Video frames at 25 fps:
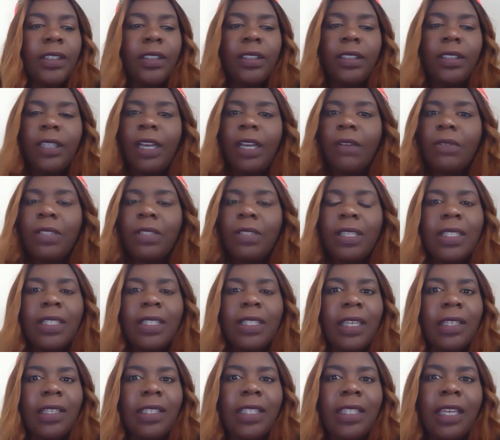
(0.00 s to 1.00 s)
I was going to
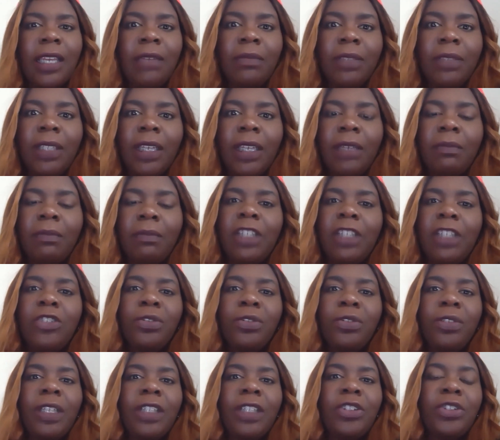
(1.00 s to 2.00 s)
say the same thing. Make
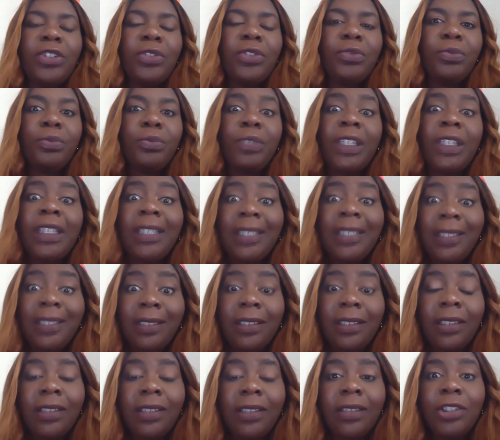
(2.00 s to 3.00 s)
sure that you
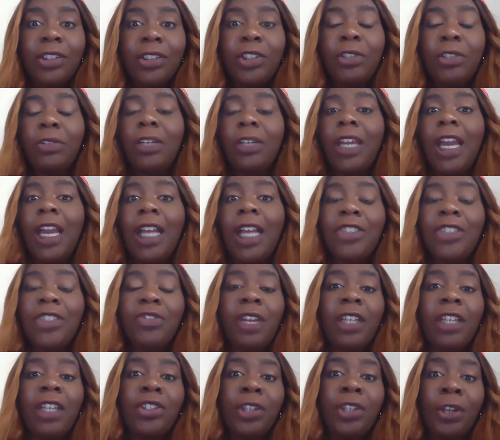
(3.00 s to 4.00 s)
read your
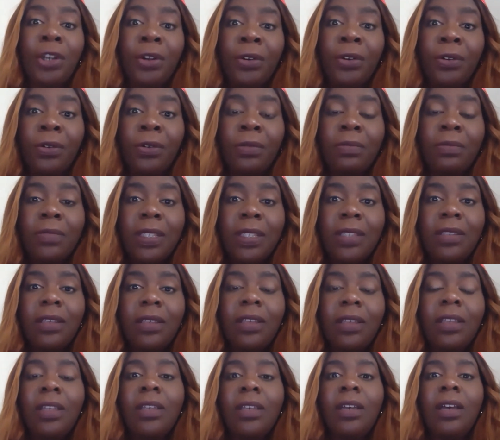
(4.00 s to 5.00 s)
contract terms
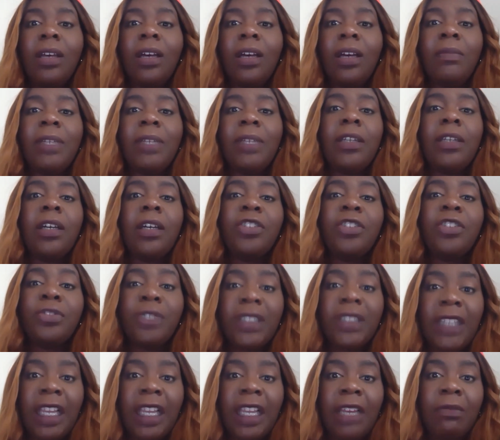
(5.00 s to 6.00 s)
and
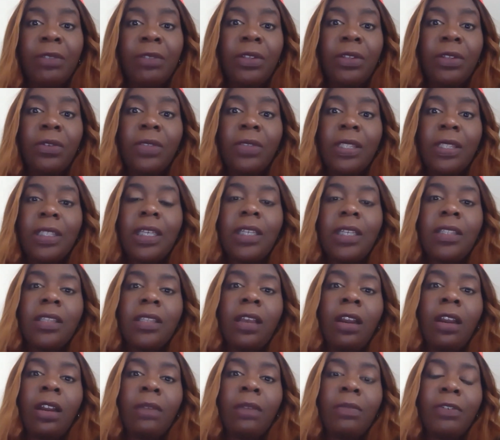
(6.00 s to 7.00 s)
understand what those things
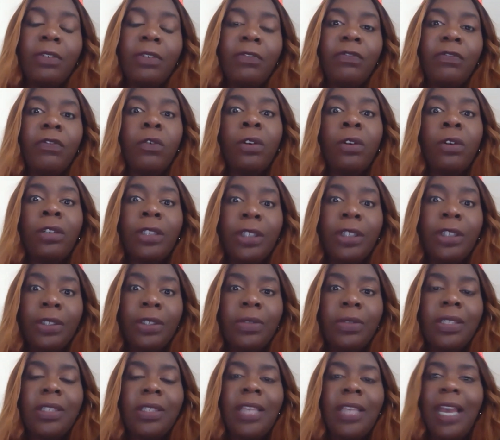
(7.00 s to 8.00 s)
are before you
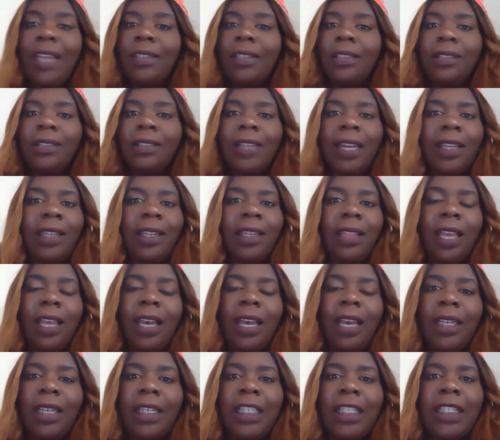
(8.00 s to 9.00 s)
sign the dotted
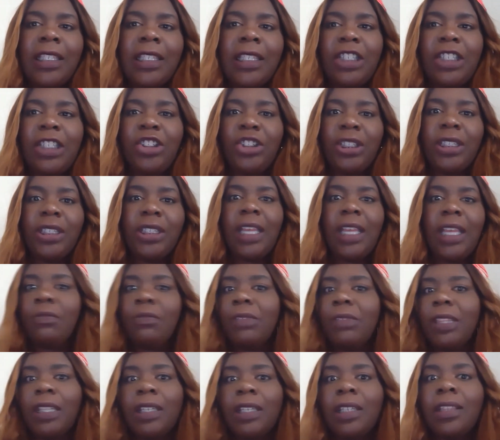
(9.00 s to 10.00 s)
line. It's just like
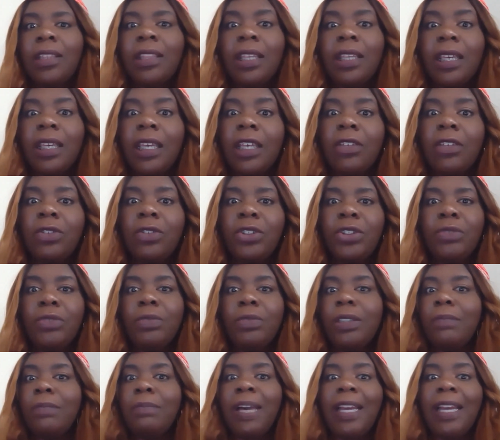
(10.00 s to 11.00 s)
with anything else. You
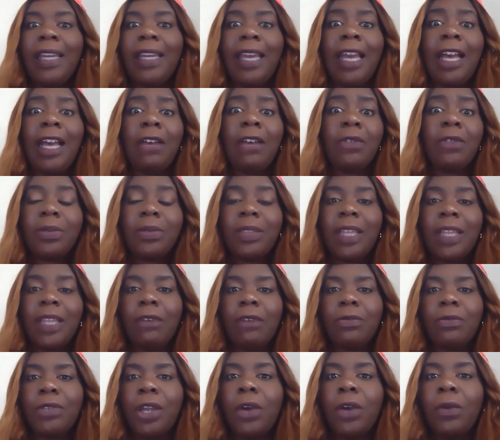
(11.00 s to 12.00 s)
wouldn't buy a house
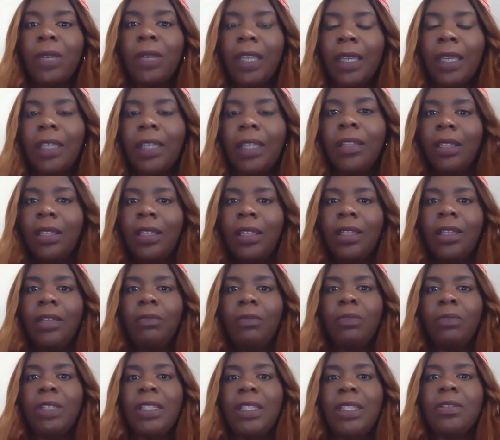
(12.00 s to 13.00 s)
without knowing
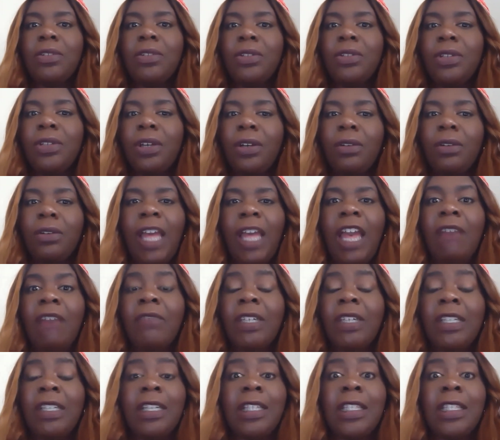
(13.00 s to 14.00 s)
what's,
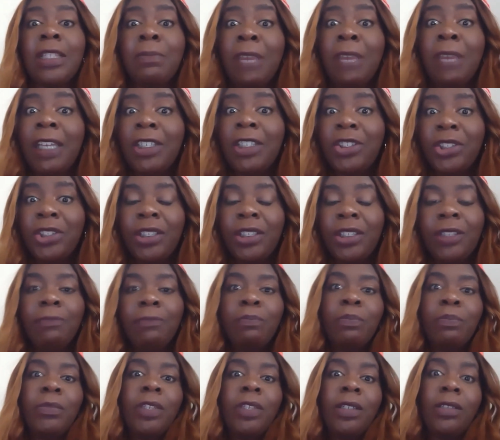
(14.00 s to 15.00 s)
having an inspection.
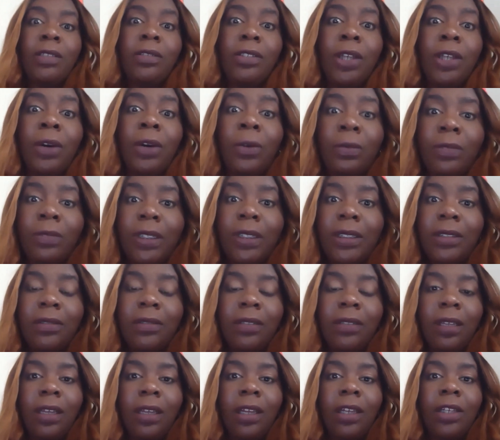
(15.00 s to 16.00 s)
Don't
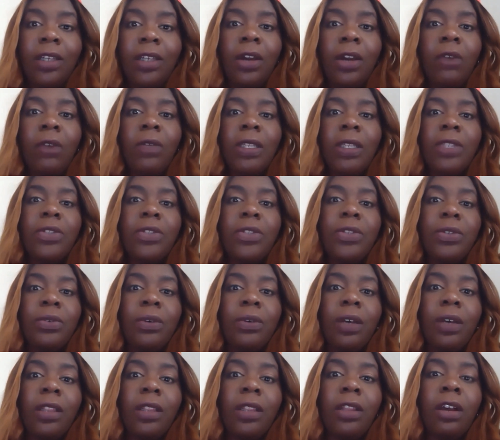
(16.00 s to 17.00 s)
go into
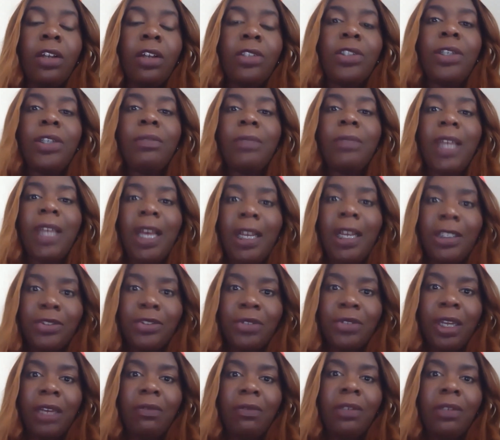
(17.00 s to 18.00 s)
a long-term
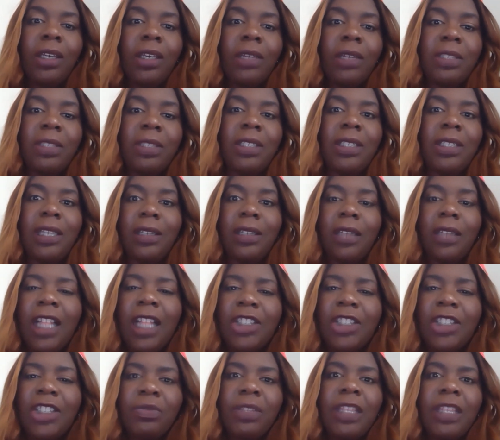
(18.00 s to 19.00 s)
contract when it comes to
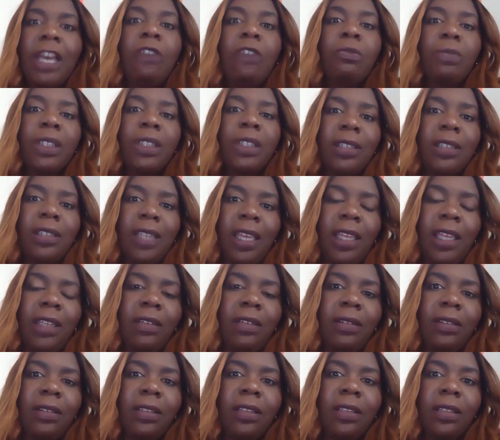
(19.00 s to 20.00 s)
technology without reading
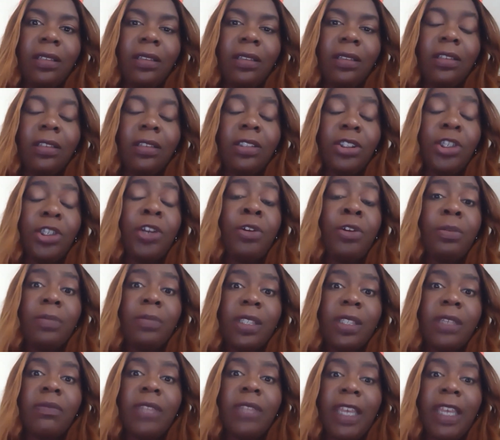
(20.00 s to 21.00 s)
the terms
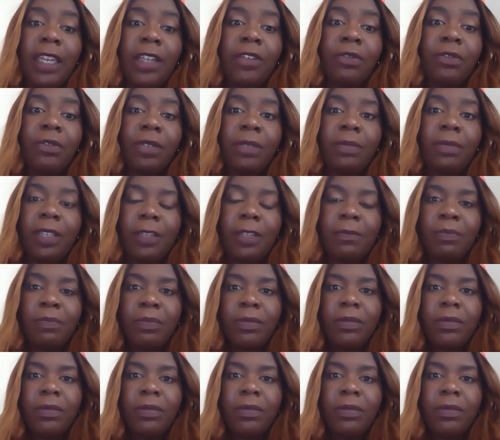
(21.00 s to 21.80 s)
of that agreement.